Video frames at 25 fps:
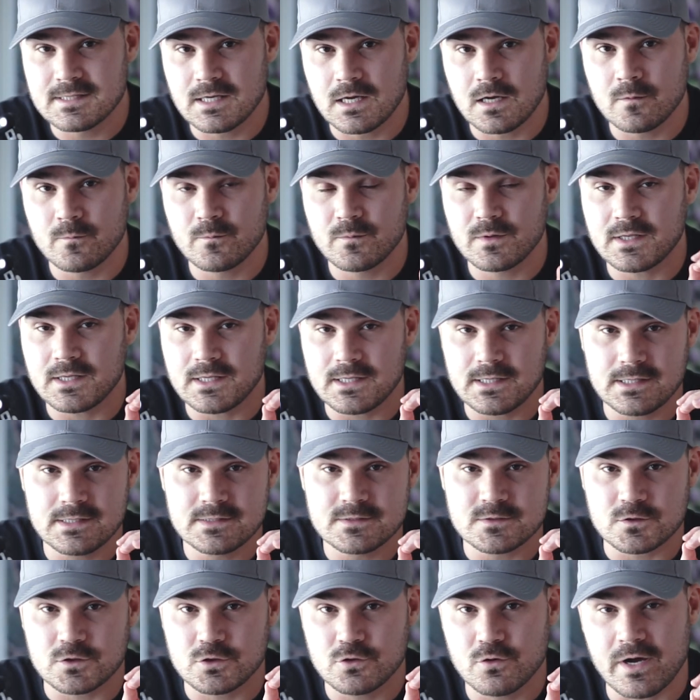up
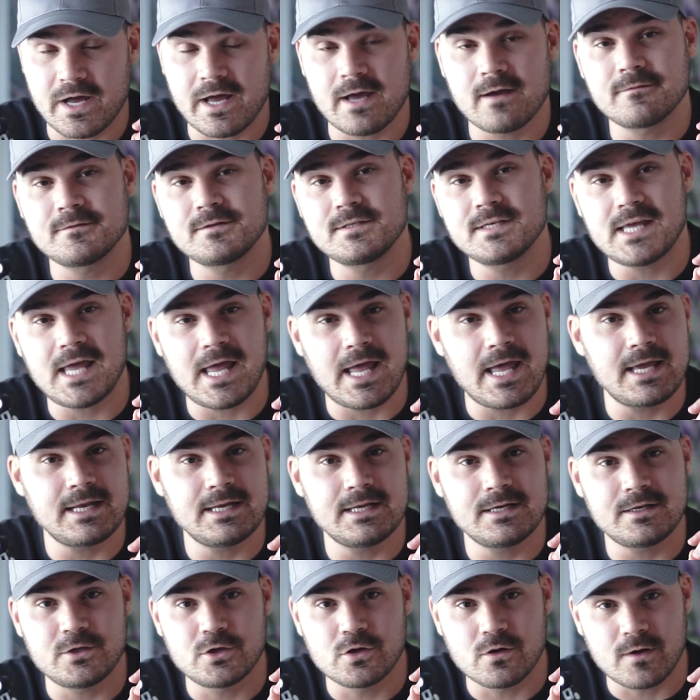is you have to
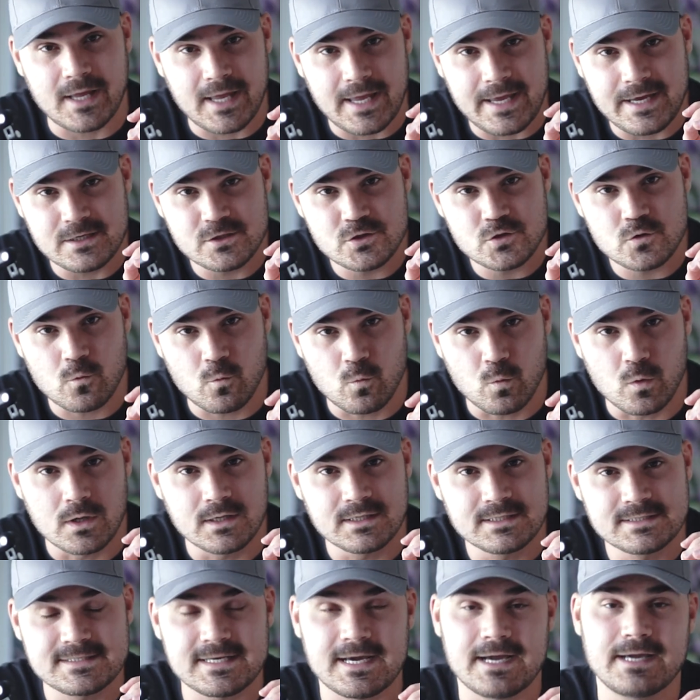edit your
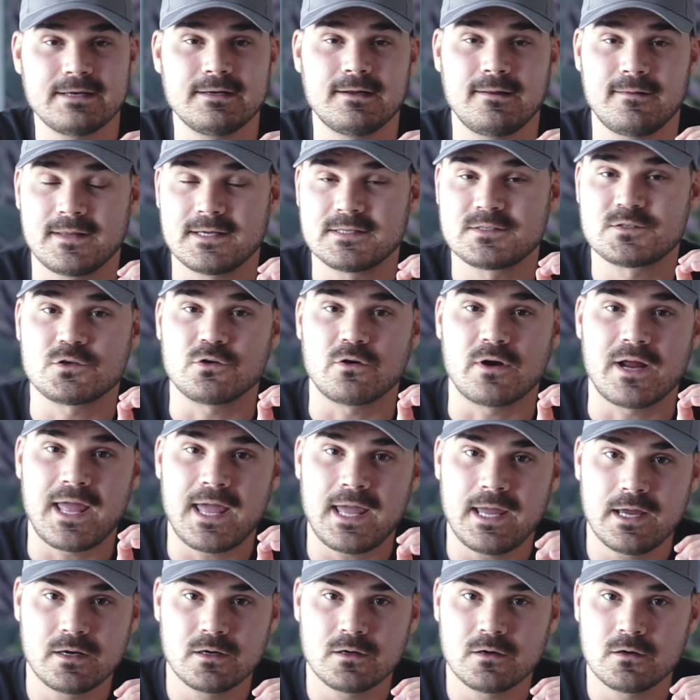H1 title. That's your
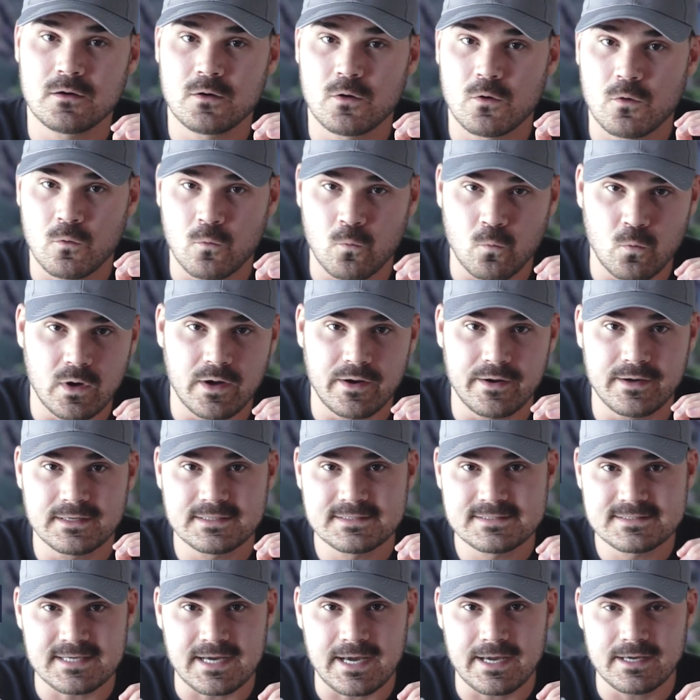header 1
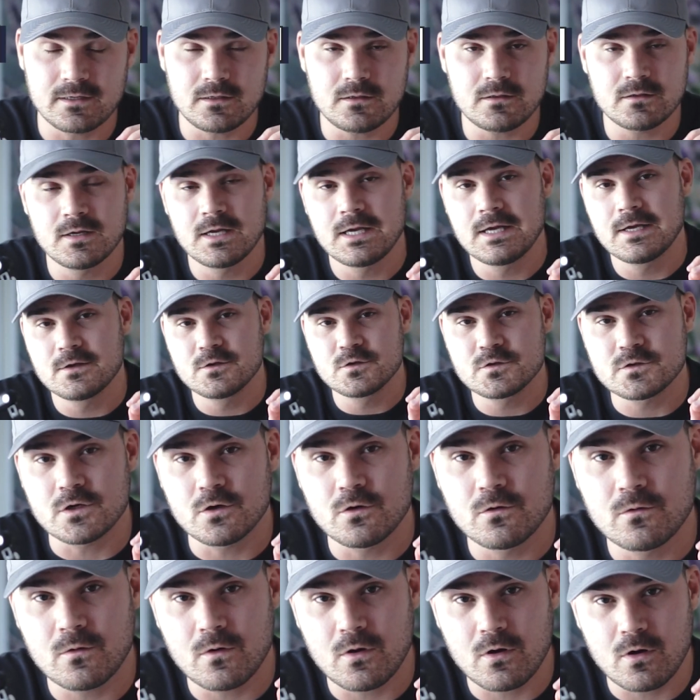title.
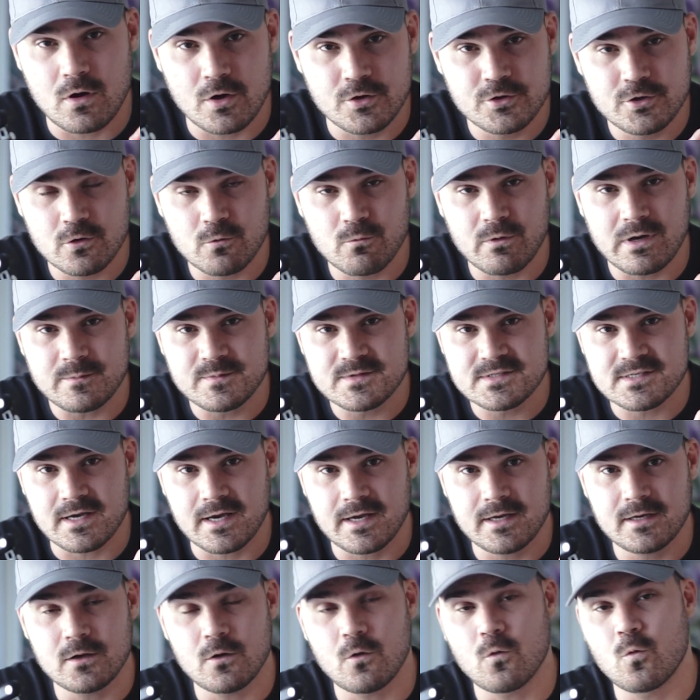So on your
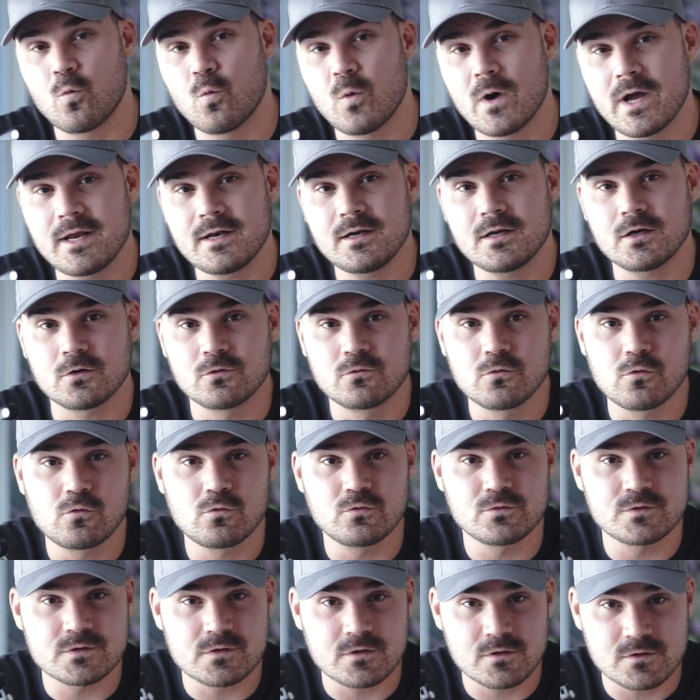website, when
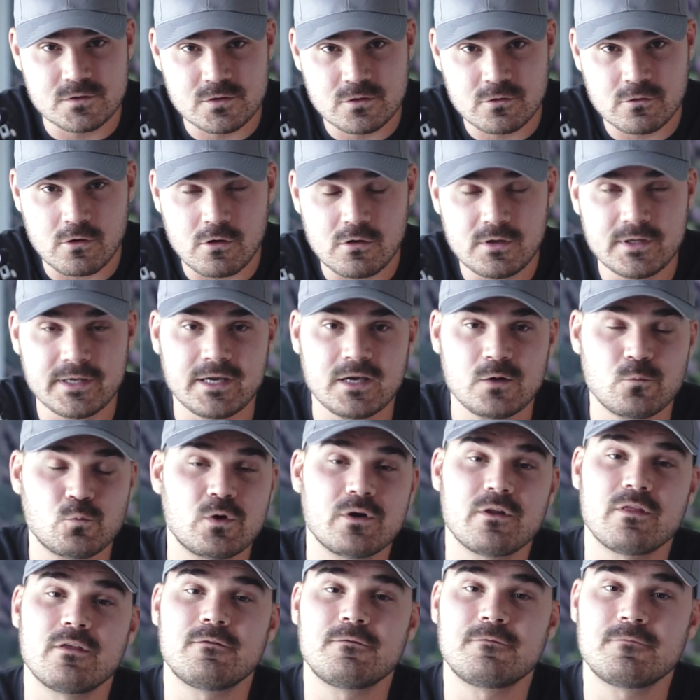Google starts crawling it,
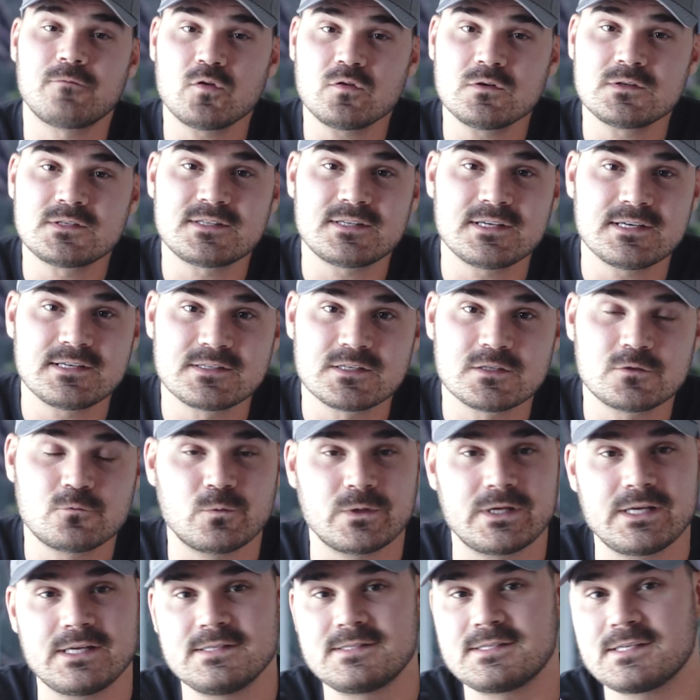one of the first things it
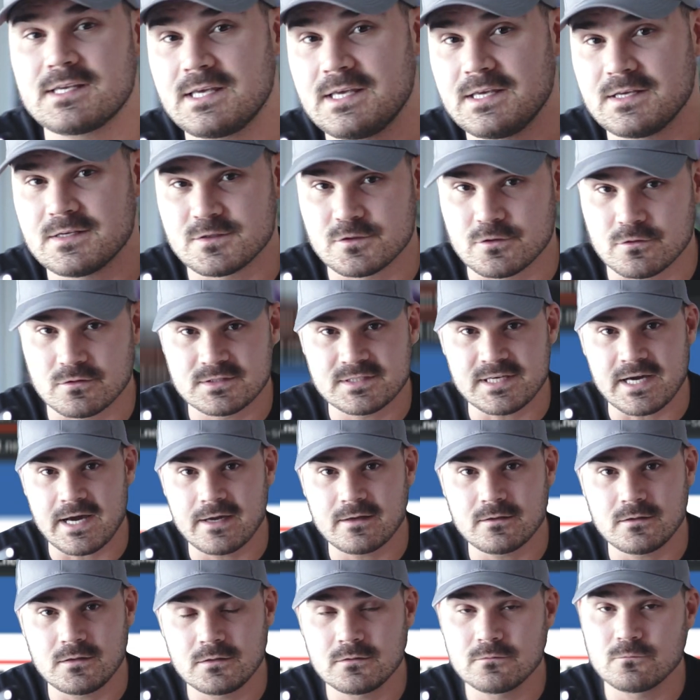reads is your
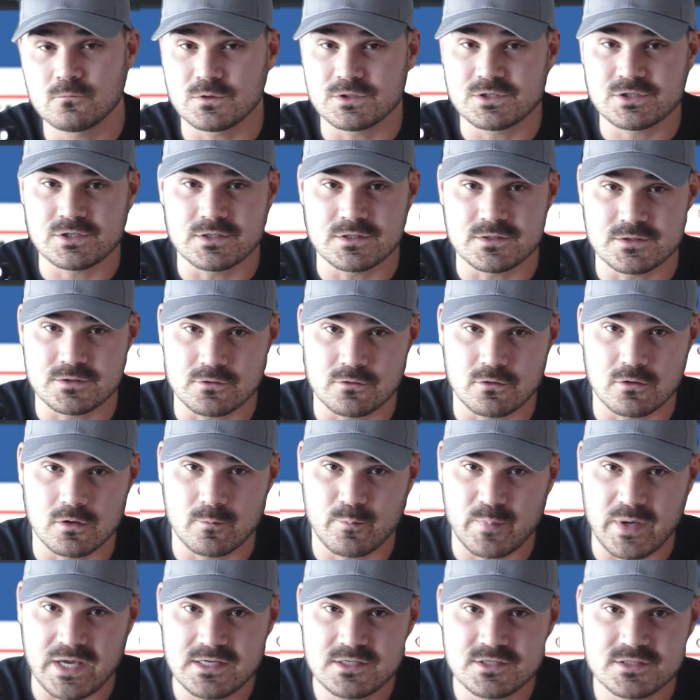title, which is your
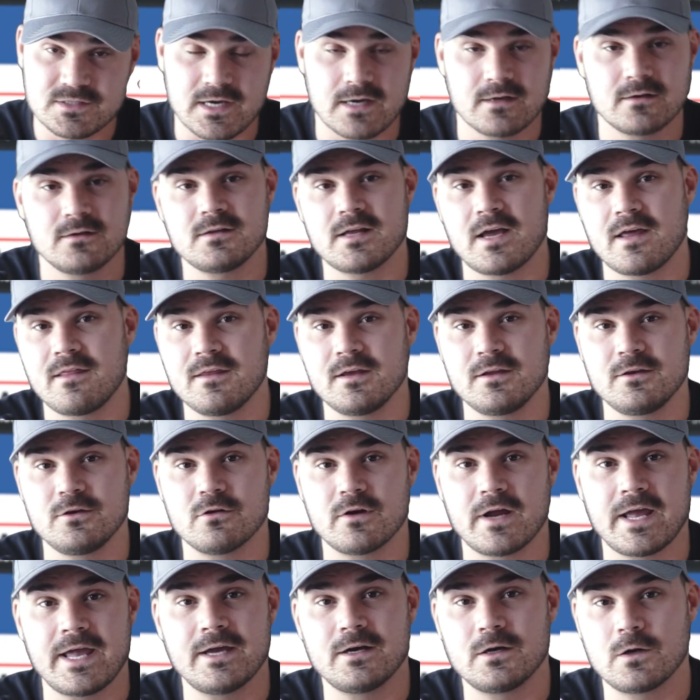page title, and then
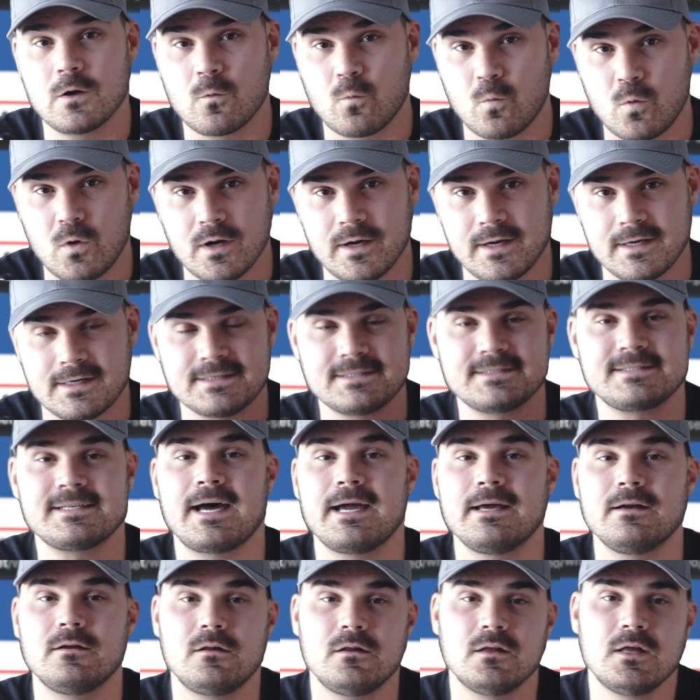your header 1
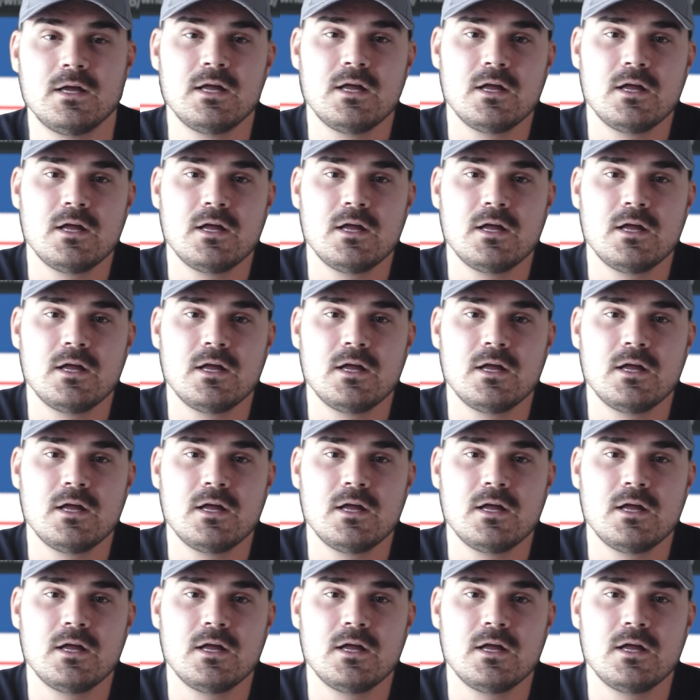title.